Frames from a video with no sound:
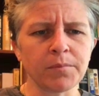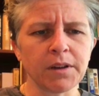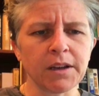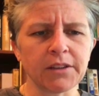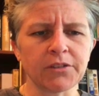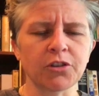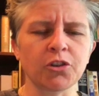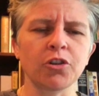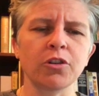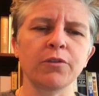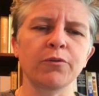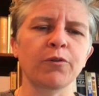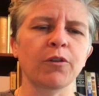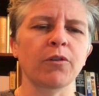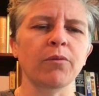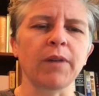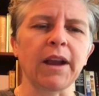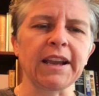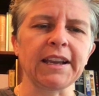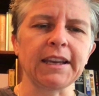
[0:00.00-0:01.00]
it's good
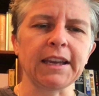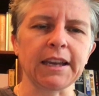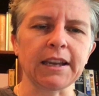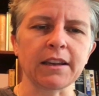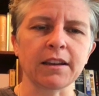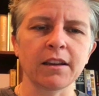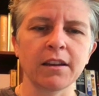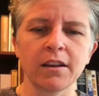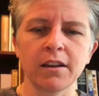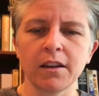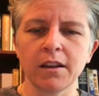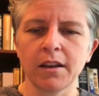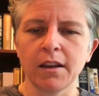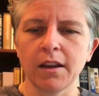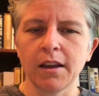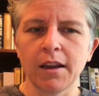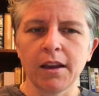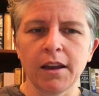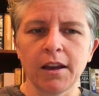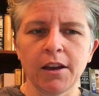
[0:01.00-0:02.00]
for ranking.
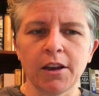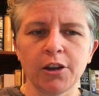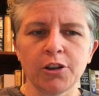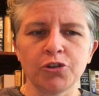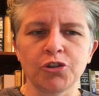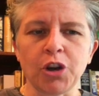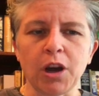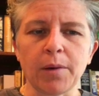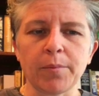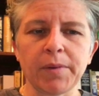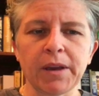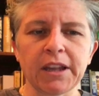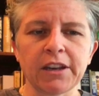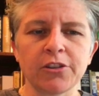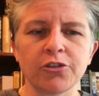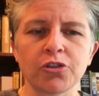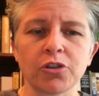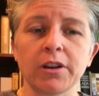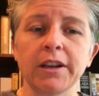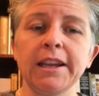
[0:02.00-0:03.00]
Job
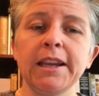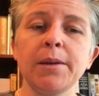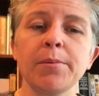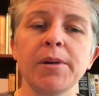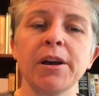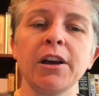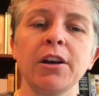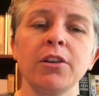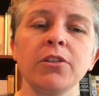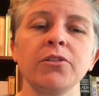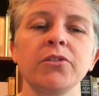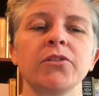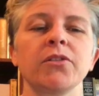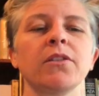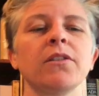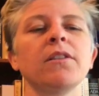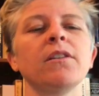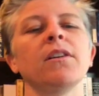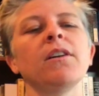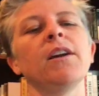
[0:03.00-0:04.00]
manager emails
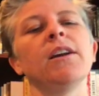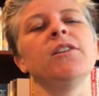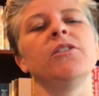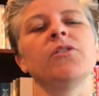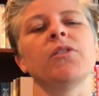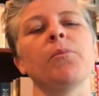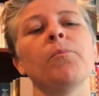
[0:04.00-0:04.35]
is